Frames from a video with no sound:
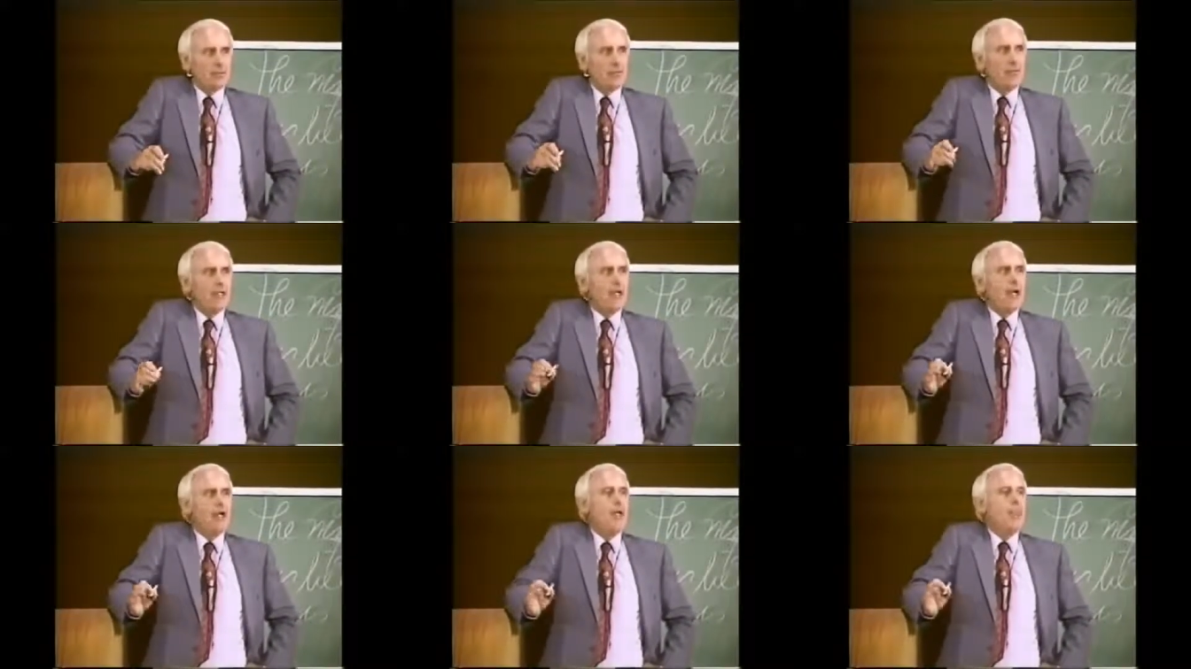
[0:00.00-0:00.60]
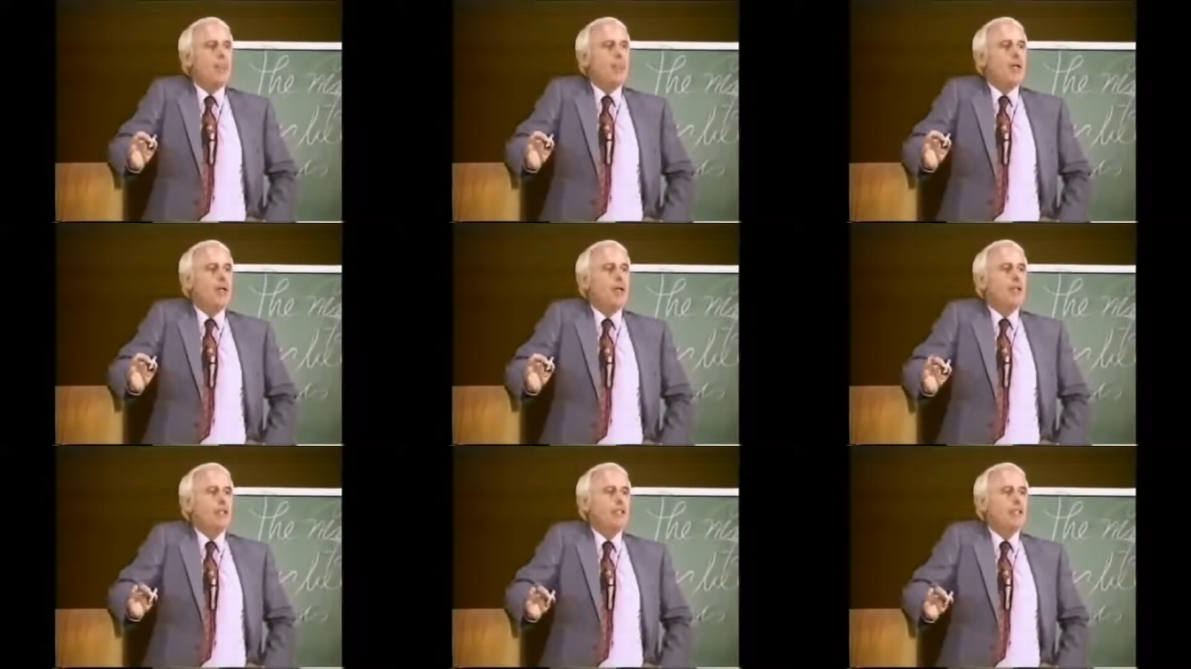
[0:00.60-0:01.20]
Without
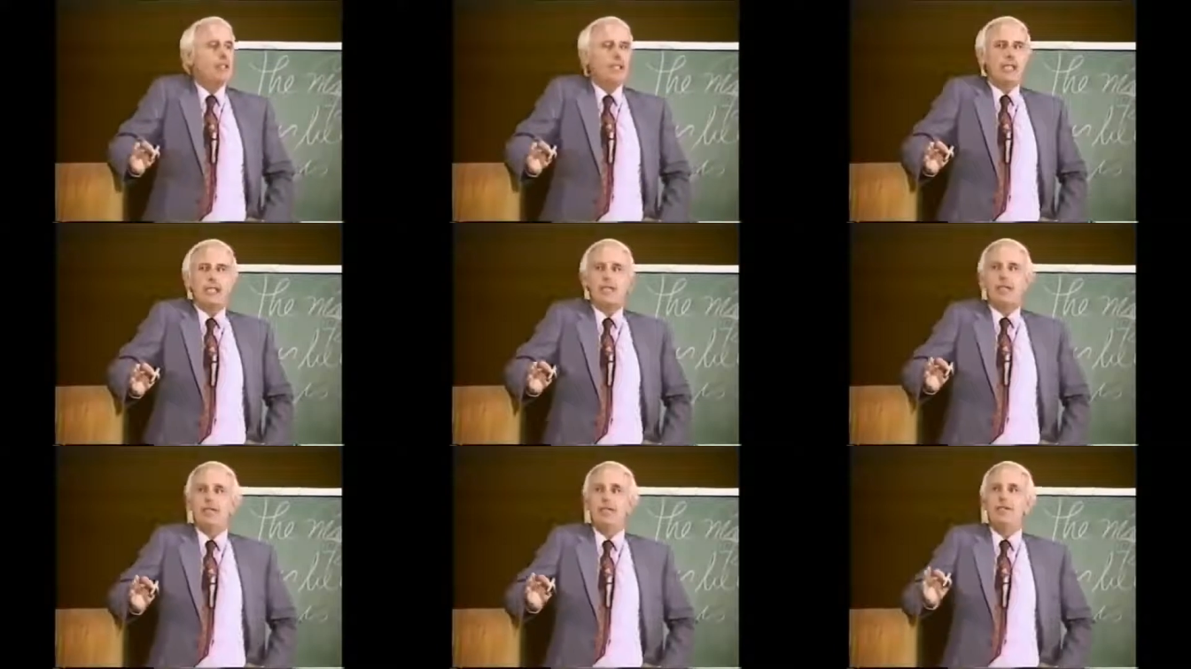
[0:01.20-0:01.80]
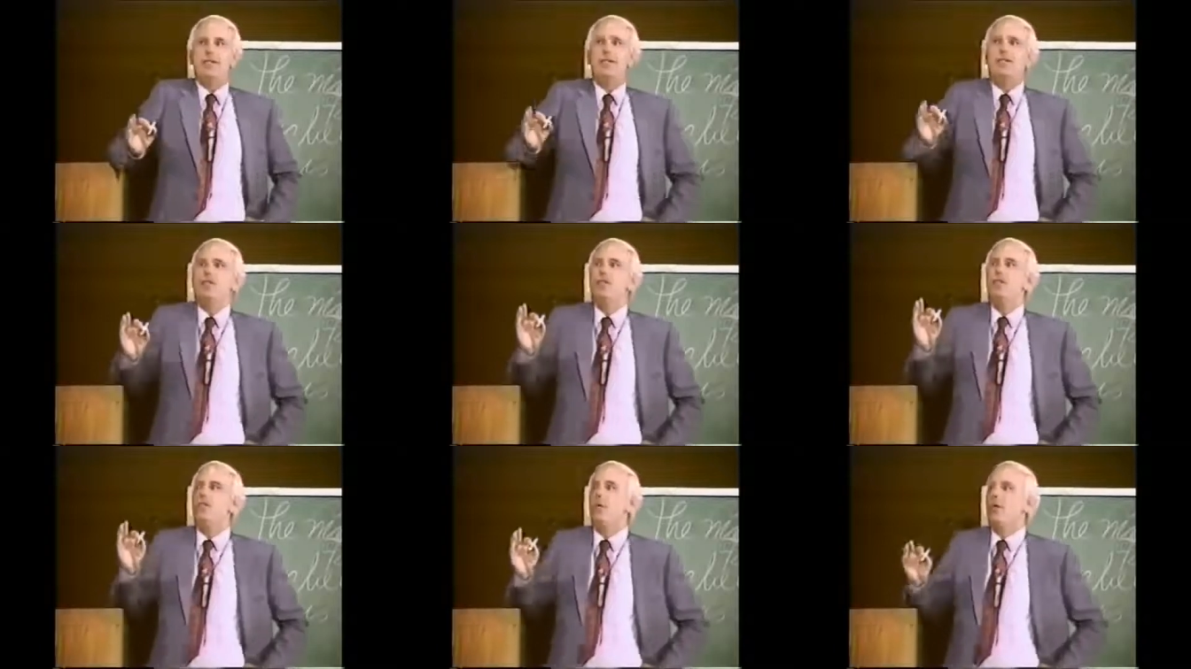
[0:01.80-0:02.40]
apology if you
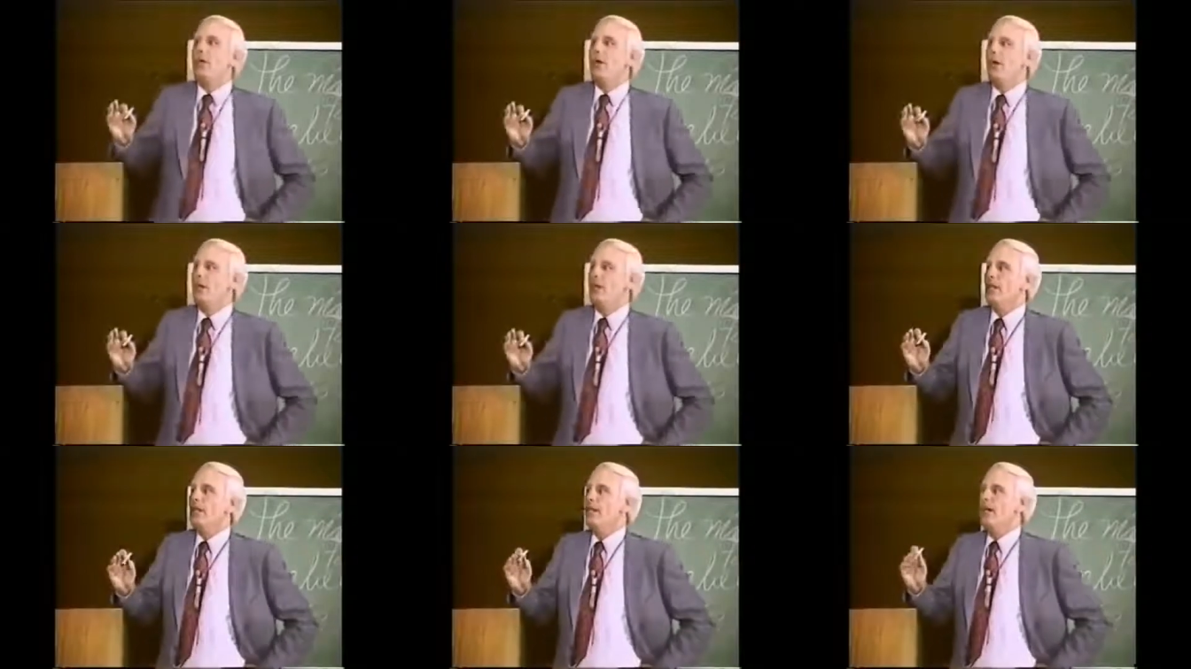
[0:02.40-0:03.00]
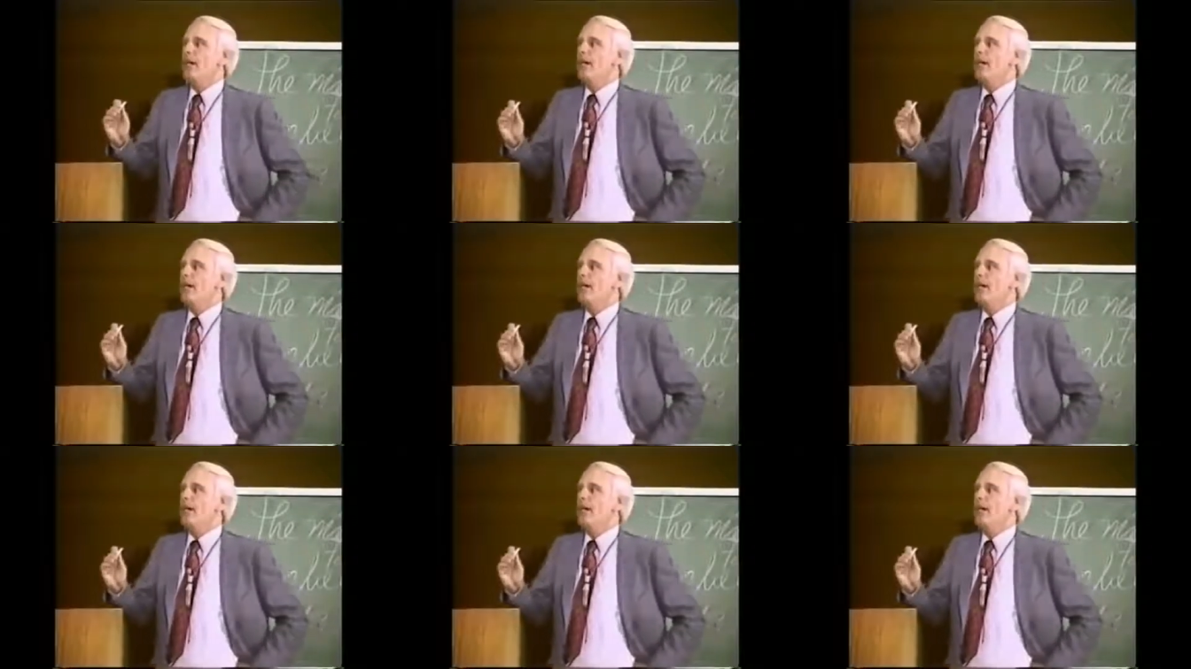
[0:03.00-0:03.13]
do well,